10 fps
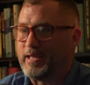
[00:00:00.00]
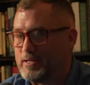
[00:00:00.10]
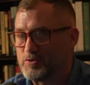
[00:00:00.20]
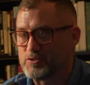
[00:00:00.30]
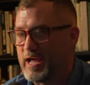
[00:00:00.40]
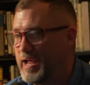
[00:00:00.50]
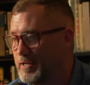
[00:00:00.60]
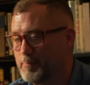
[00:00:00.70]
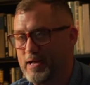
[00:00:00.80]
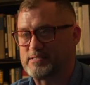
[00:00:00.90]

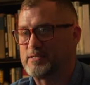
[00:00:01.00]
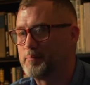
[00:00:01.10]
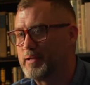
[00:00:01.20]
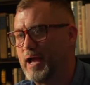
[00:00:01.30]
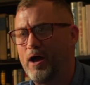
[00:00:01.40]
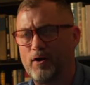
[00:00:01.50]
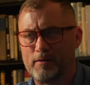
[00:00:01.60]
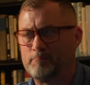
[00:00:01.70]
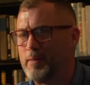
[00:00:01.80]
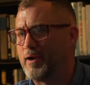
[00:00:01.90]
entertained by some guy on
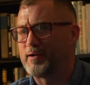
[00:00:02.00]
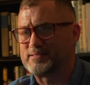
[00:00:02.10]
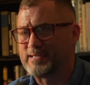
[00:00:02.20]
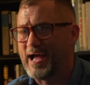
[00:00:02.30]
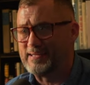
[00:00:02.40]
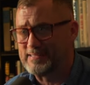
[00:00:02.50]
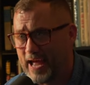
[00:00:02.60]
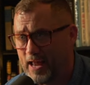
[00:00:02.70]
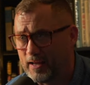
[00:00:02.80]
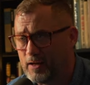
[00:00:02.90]
America's Got
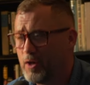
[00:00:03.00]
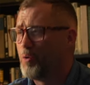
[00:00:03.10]
Talent.